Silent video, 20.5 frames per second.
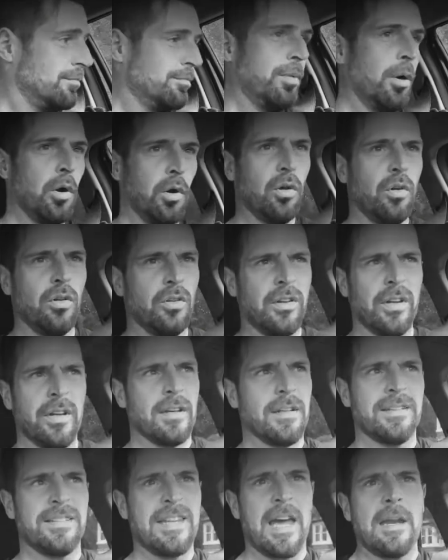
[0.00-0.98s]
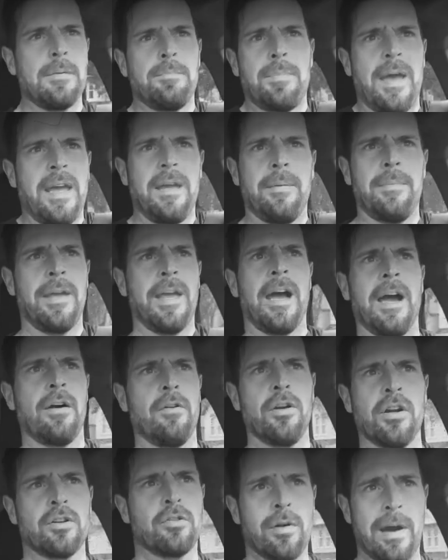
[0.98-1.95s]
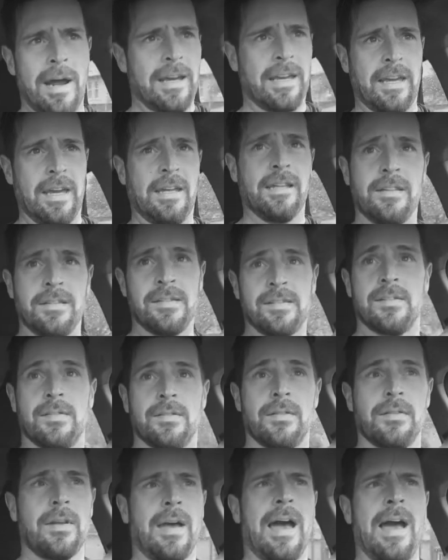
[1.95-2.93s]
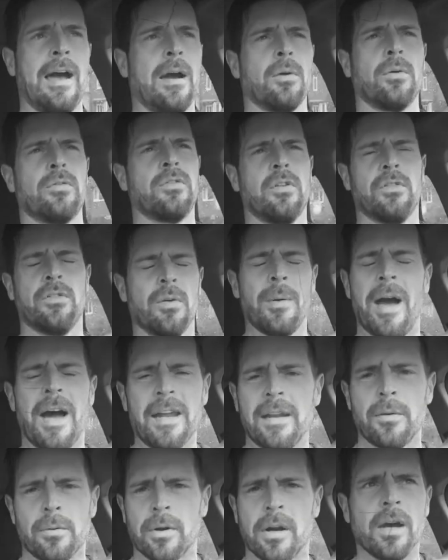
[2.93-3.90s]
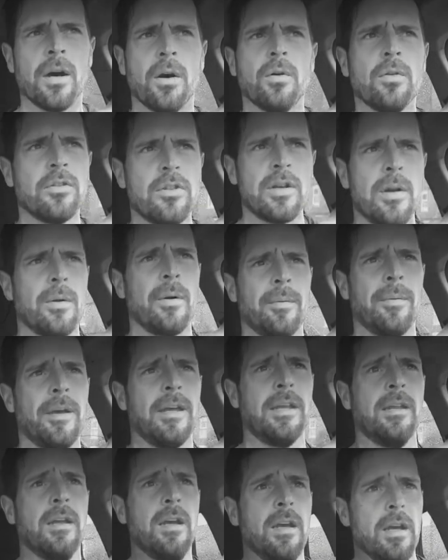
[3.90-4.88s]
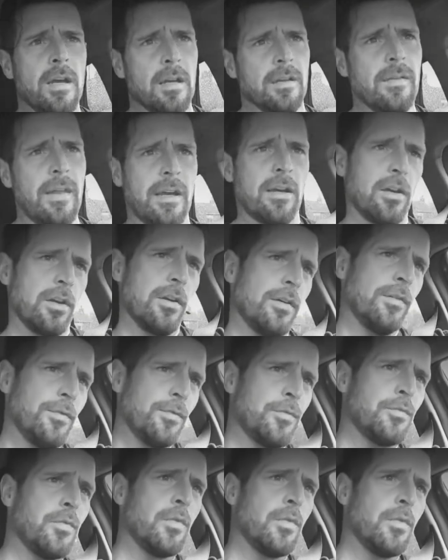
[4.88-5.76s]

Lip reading: pulled a dead baby out of a crackhead's house or something. I don't know, you know what I mean? They could have